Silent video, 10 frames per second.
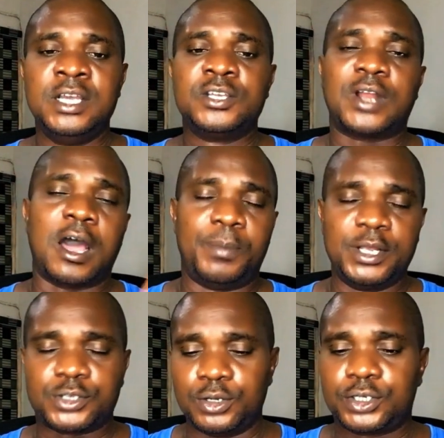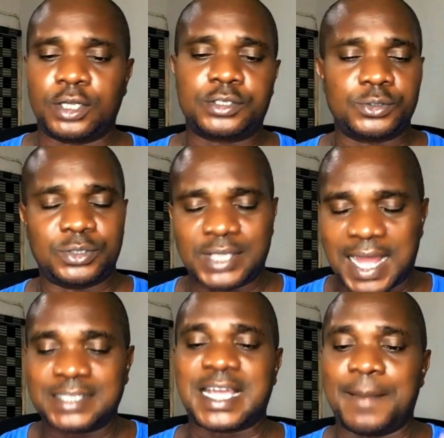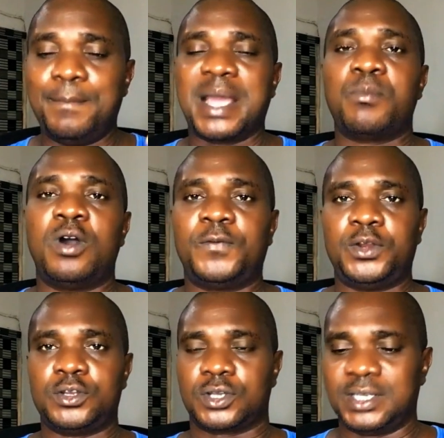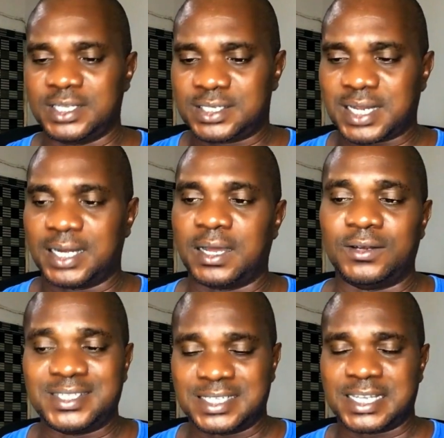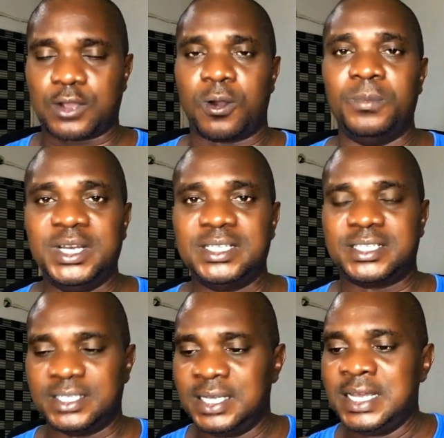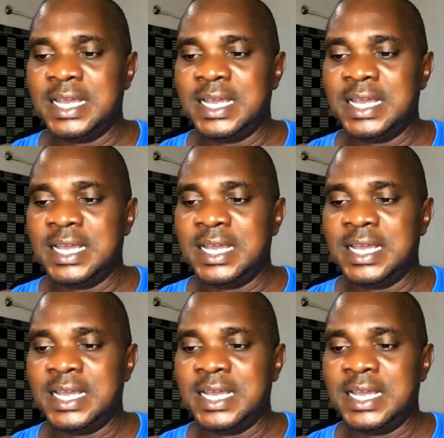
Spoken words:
So I'll bring solution to that and make more videos on this channel. This is a community.